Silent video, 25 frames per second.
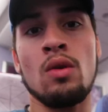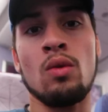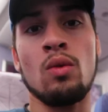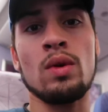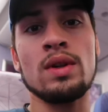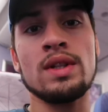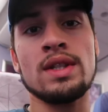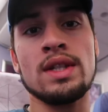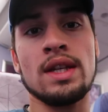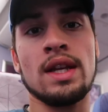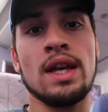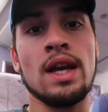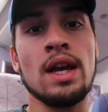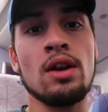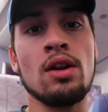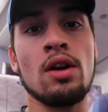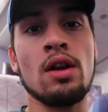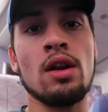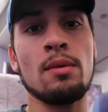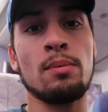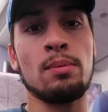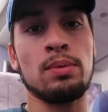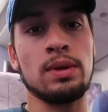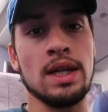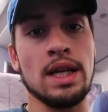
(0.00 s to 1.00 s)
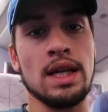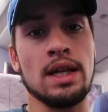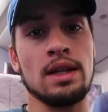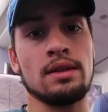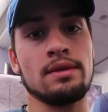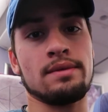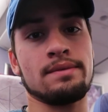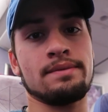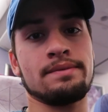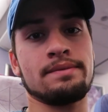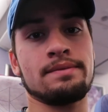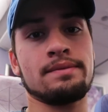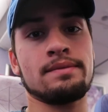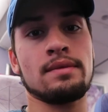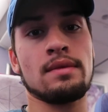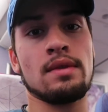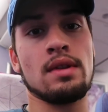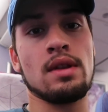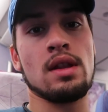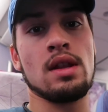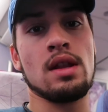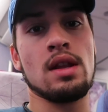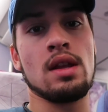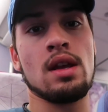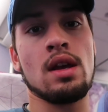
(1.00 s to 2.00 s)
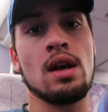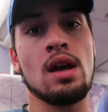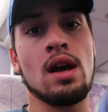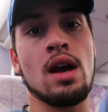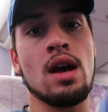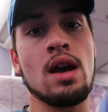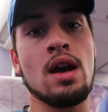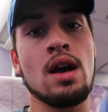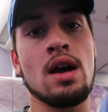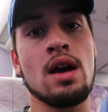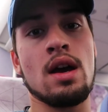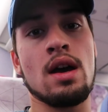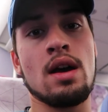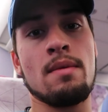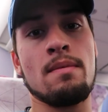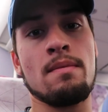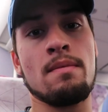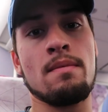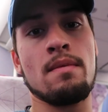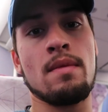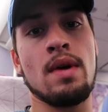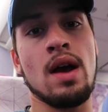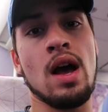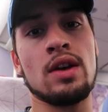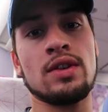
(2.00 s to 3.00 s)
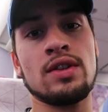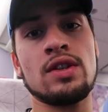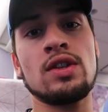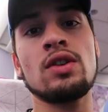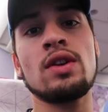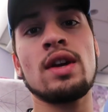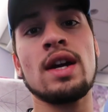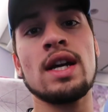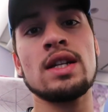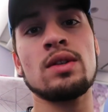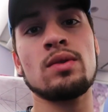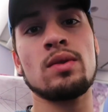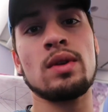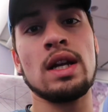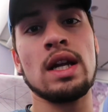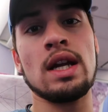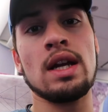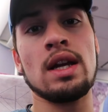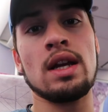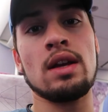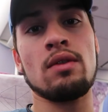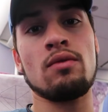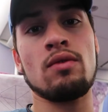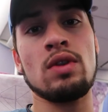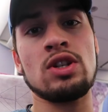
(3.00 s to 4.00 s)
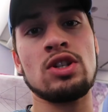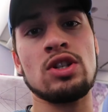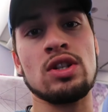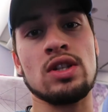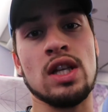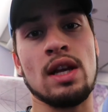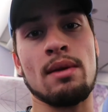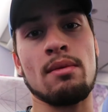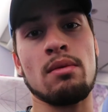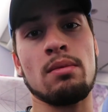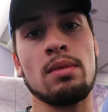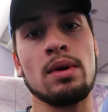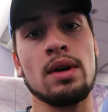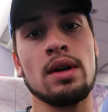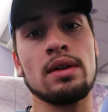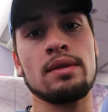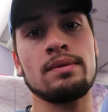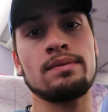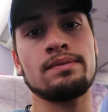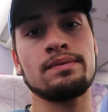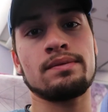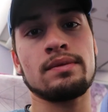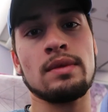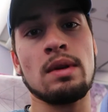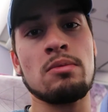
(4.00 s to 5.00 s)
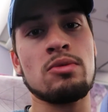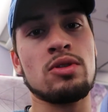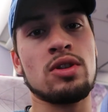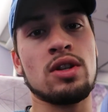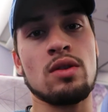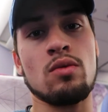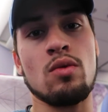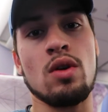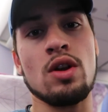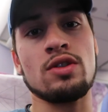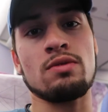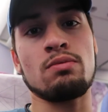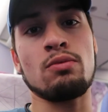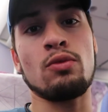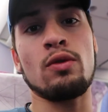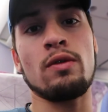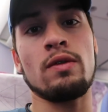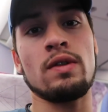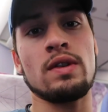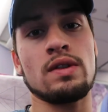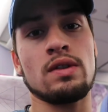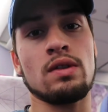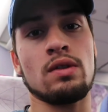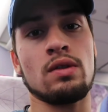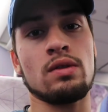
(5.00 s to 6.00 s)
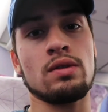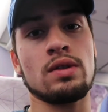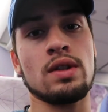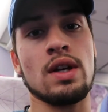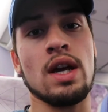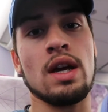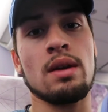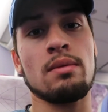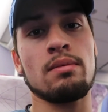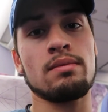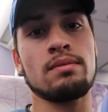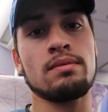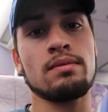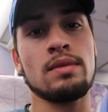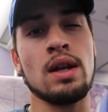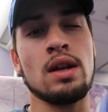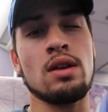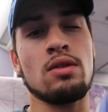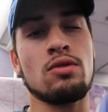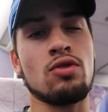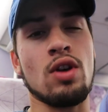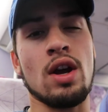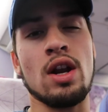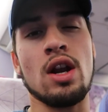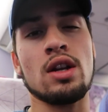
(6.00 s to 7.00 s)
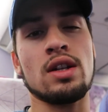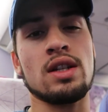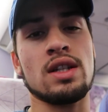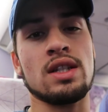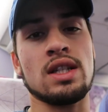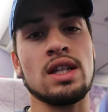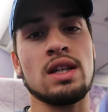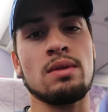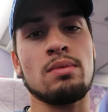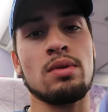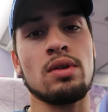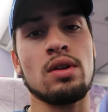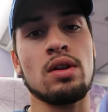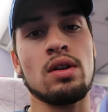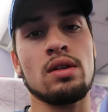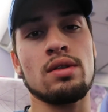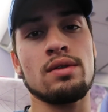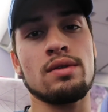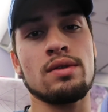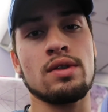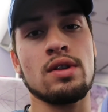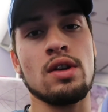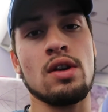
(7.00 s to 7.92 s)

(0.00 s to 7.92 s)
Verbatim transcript: Once again on a plane. Um, I'll see you guys when I reach Islamabad. I'm just gonna watch movies the whole time and try not to sleep at all.